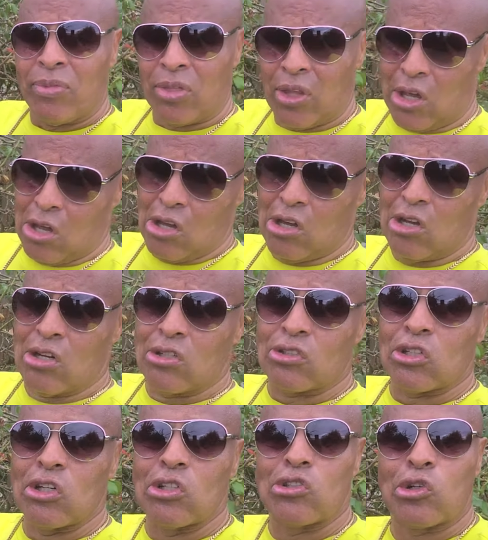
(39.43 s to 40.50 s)
there's
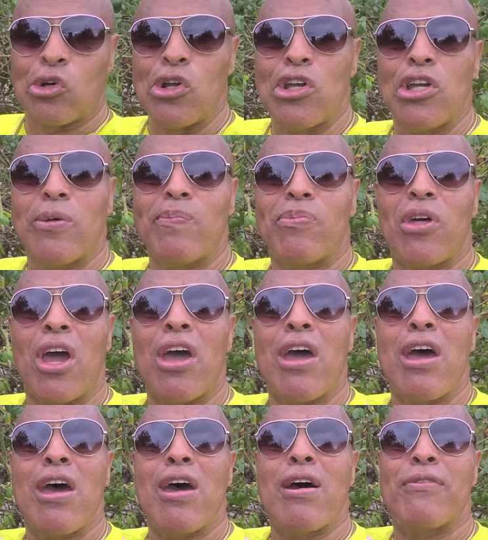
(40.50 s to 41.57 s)
a dream
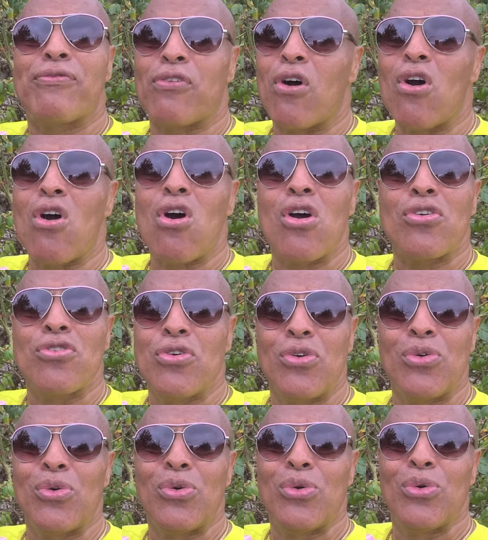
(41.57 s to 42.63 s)
there for you.